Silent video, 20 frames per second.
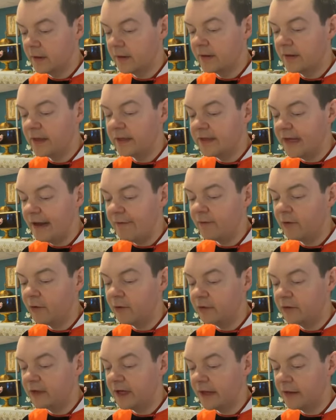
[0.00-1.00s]
It's the
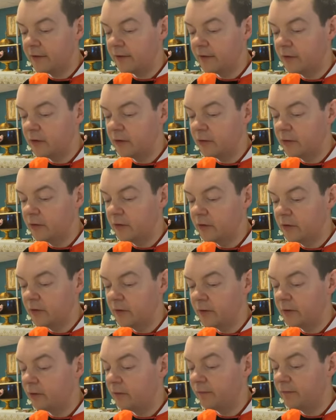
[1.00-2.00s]
devil who tells you
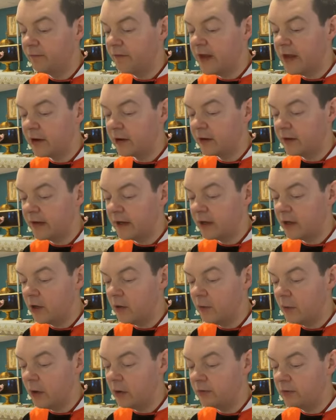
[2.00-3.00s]
through fear that
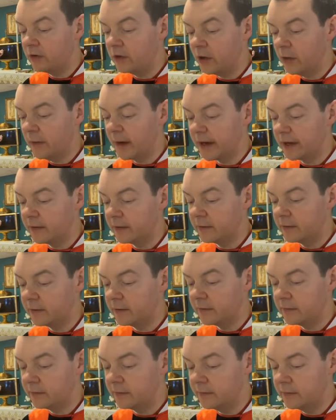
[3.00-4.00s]
you won't do it.
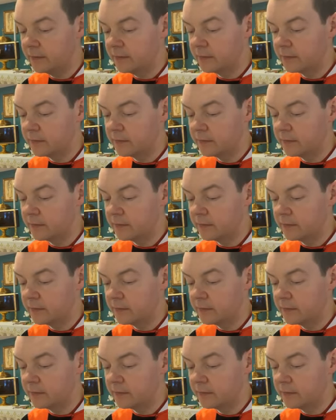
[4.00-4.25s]
Hmm?